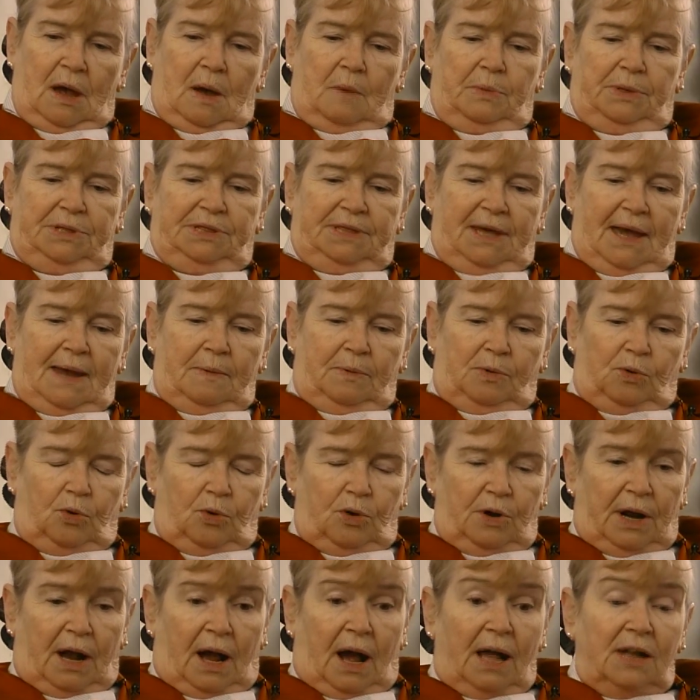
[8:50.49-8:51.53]
but they
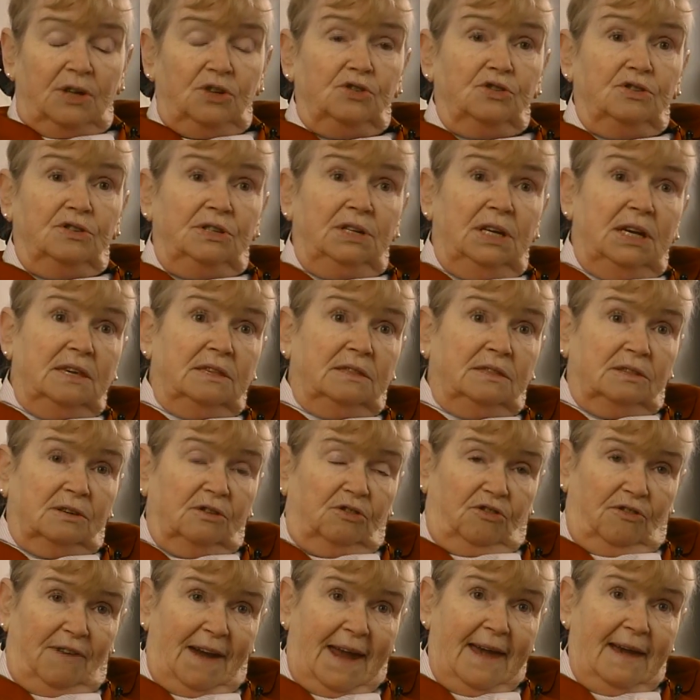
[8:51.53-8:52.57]
were underneath the
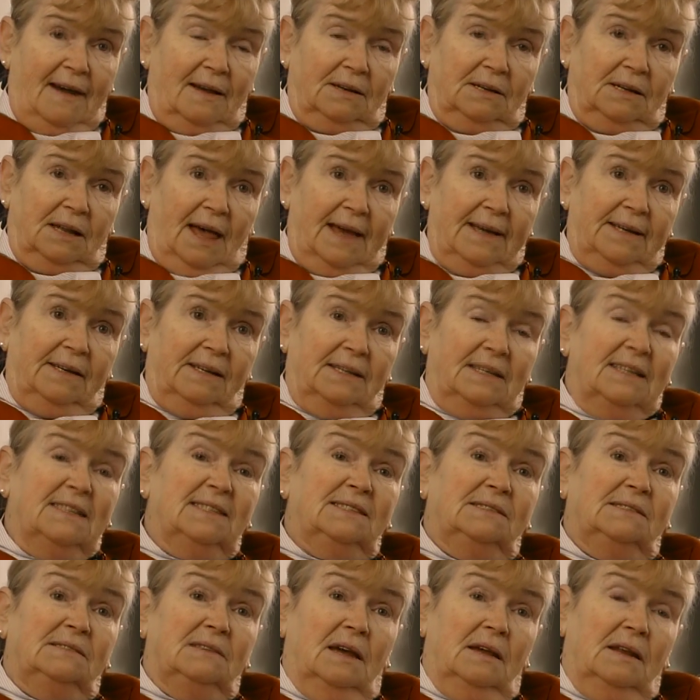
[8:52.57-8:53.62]
ground, like in
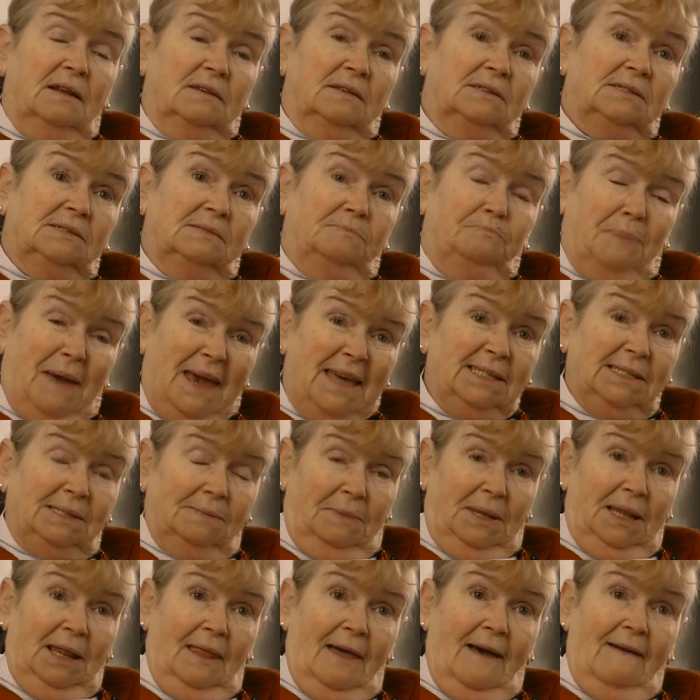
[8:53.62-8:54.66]
a
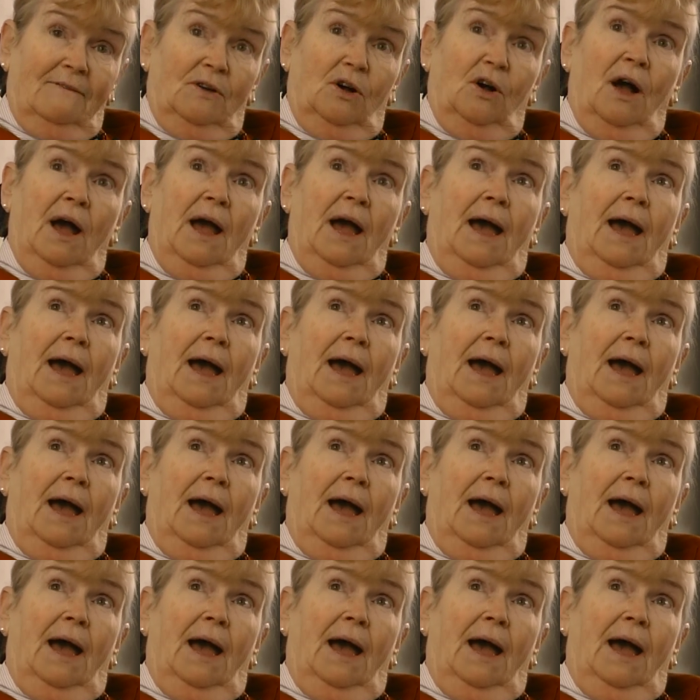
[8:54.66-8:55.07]
basement level.